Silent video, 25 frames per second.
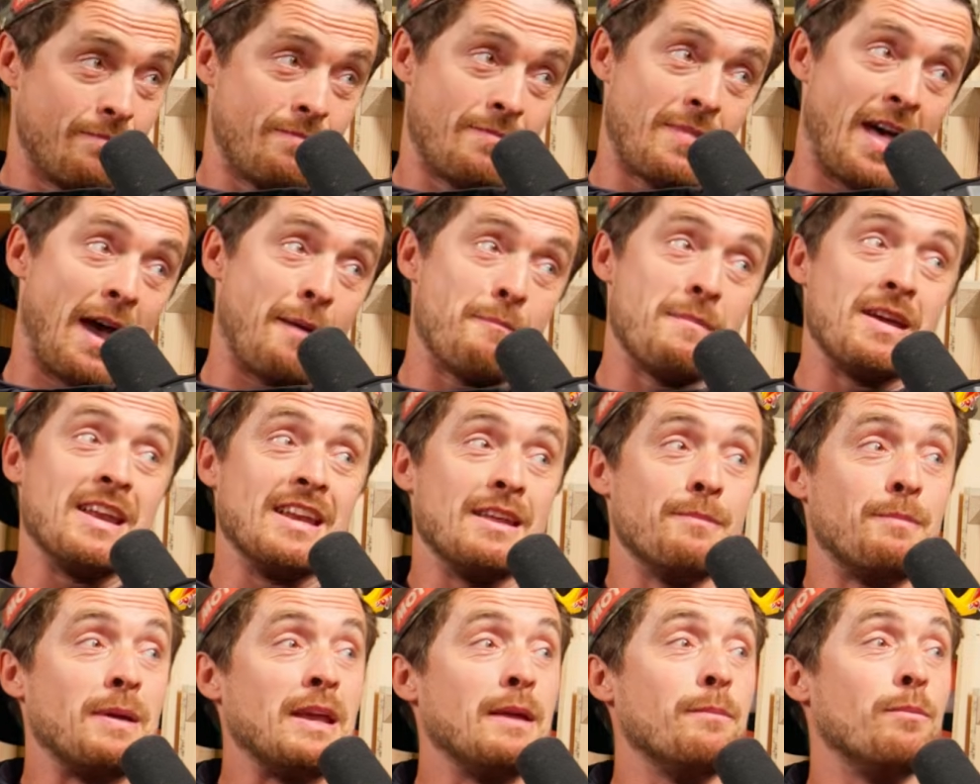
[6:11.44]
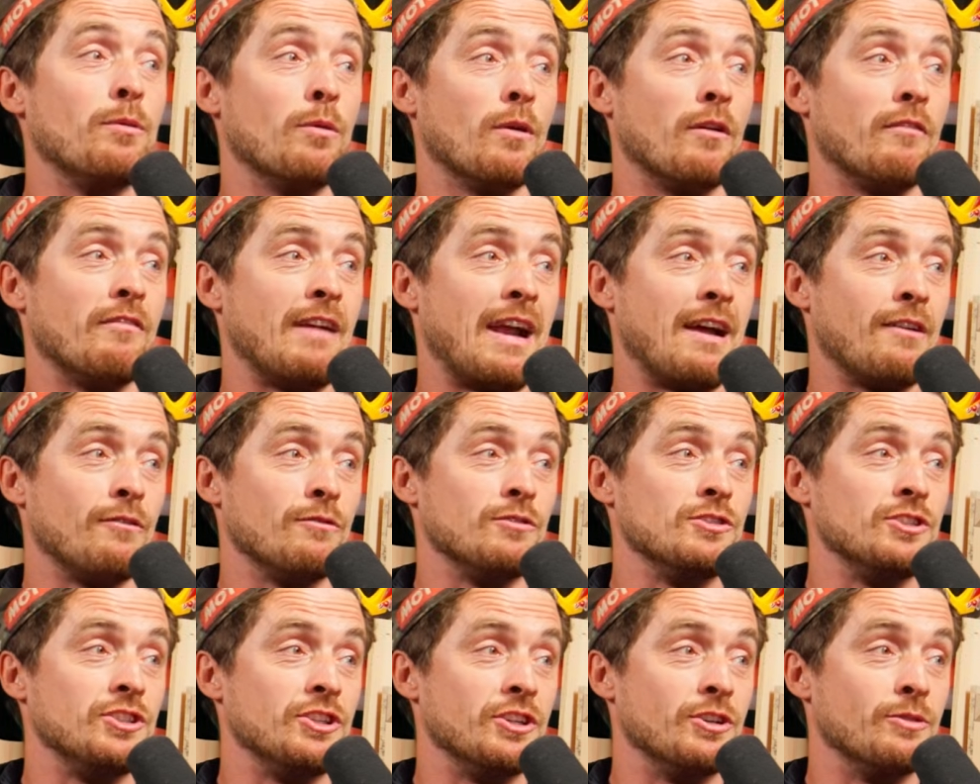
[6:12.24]
that many people
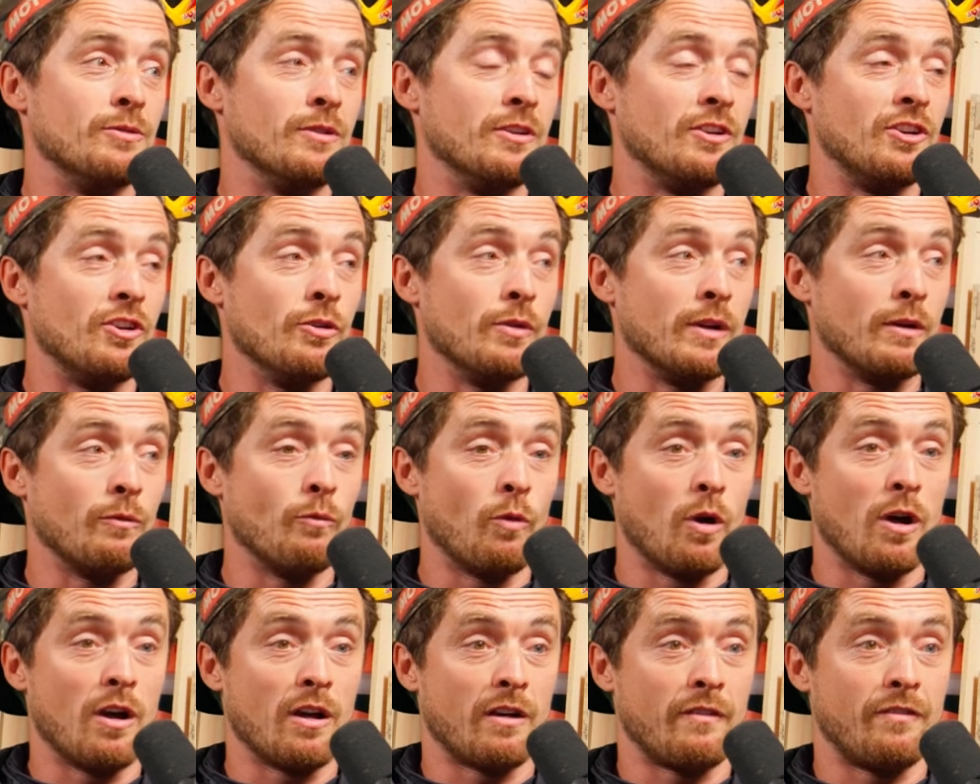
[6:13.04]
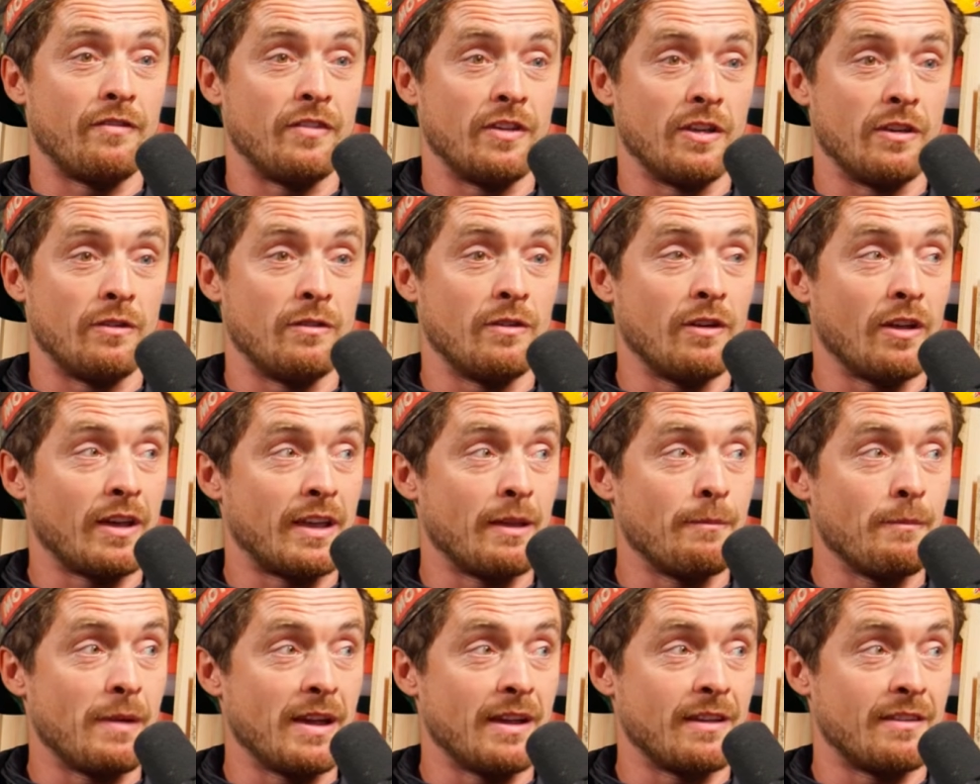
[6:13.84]
around you and doing work for you, like
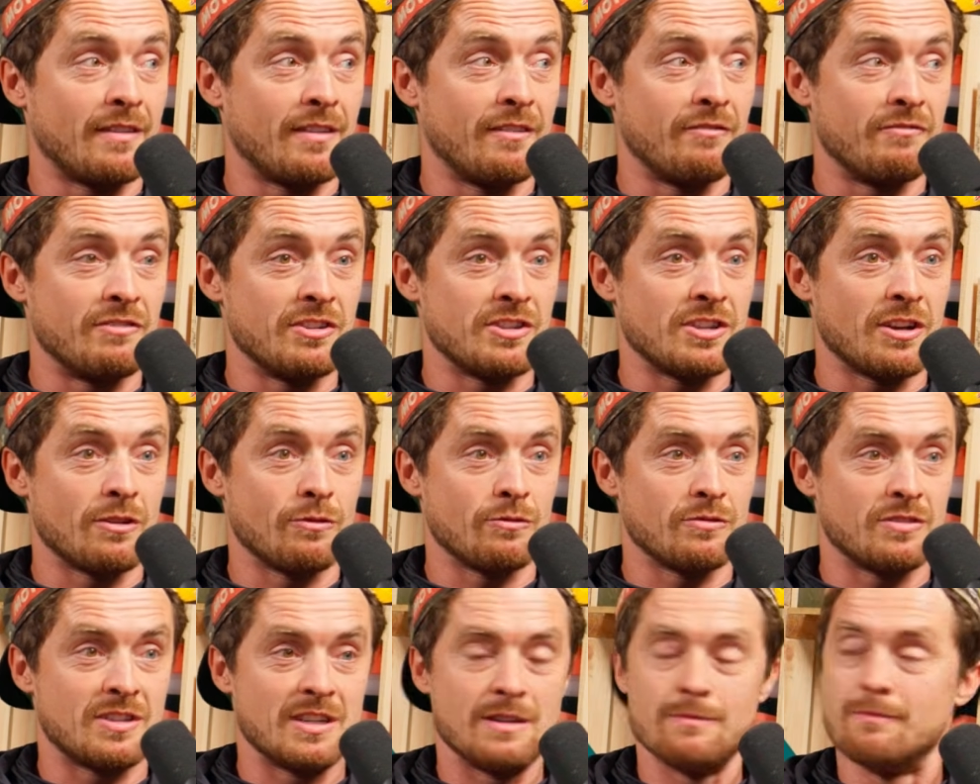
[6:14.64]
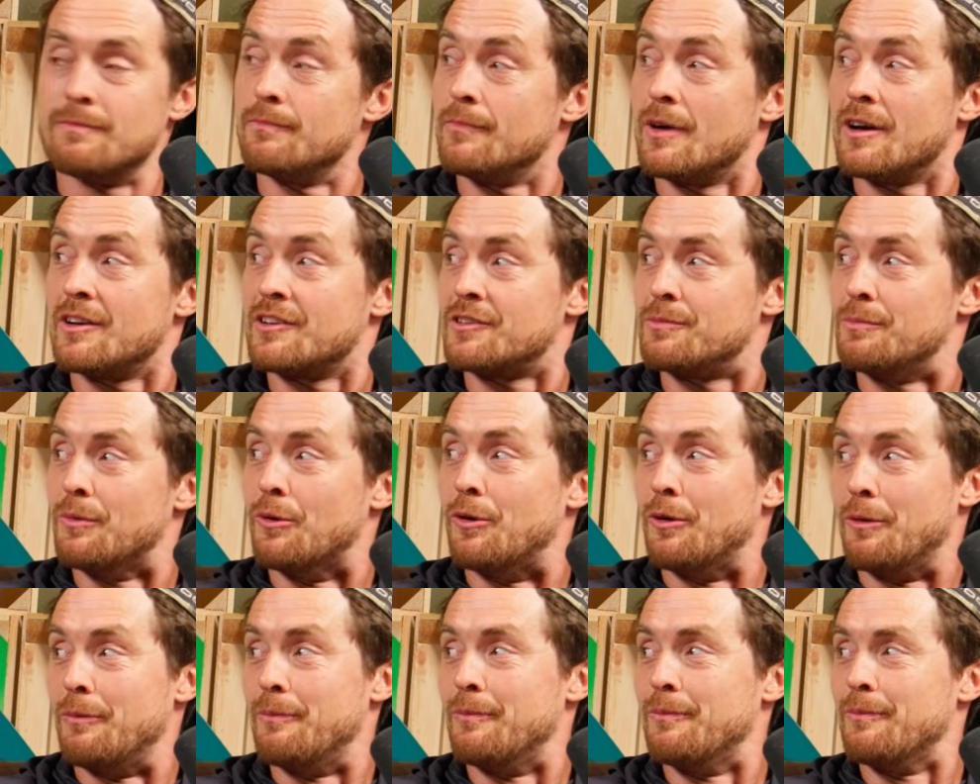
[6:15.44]
it makes the result seem much
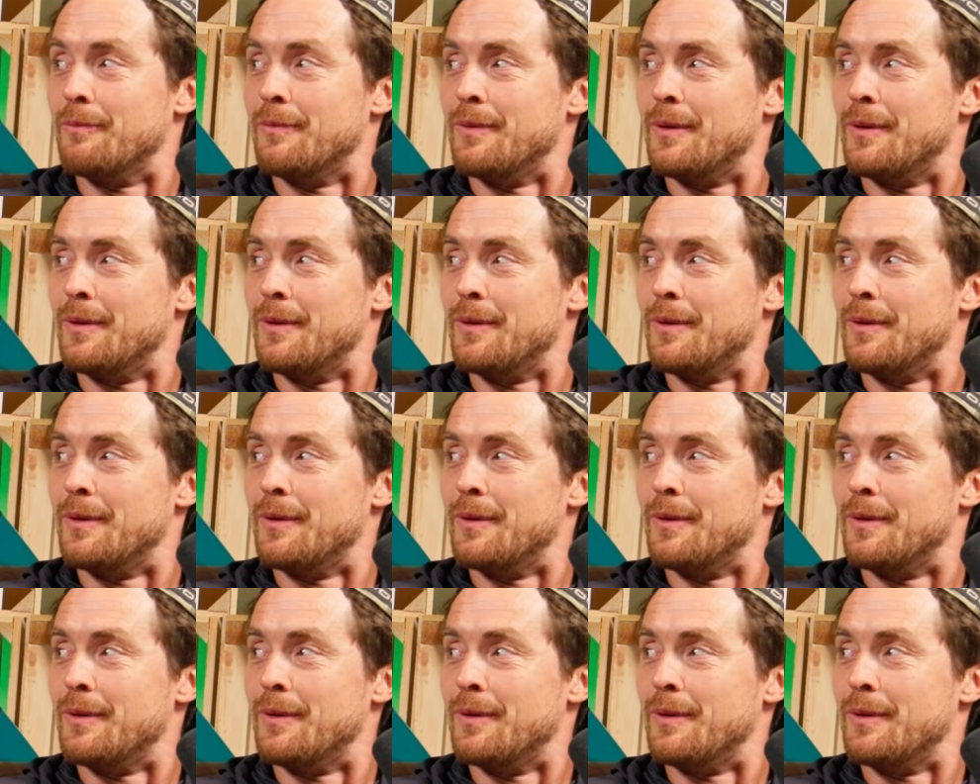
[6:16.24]
more